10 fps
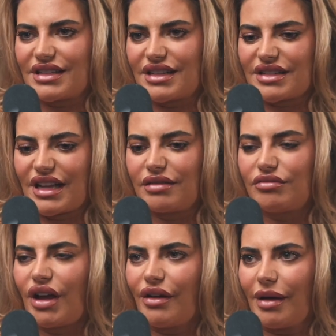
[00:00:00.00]
And it's like,
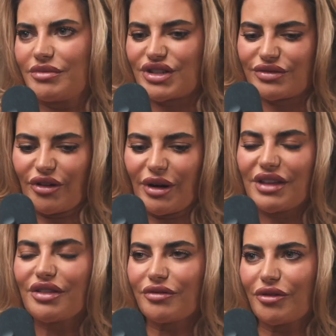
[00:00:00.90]
no, I'm just
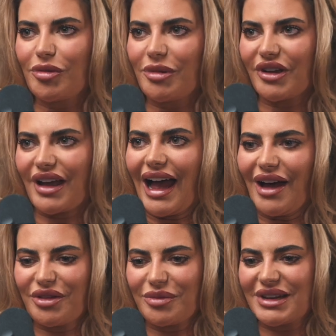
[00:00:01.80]
throwing the rule book
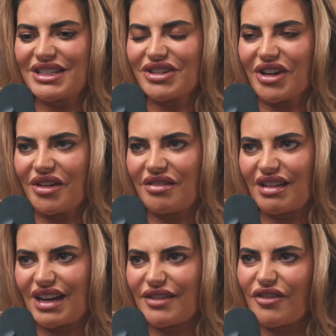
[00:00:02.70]
out the window.
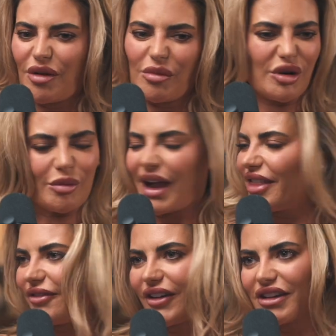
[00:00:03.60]
And if I want to wear
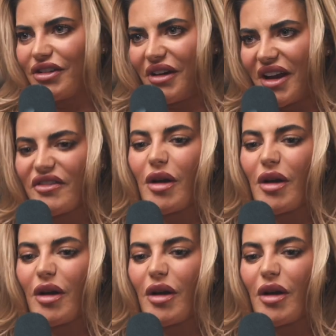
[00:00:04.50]
the fucking gravy,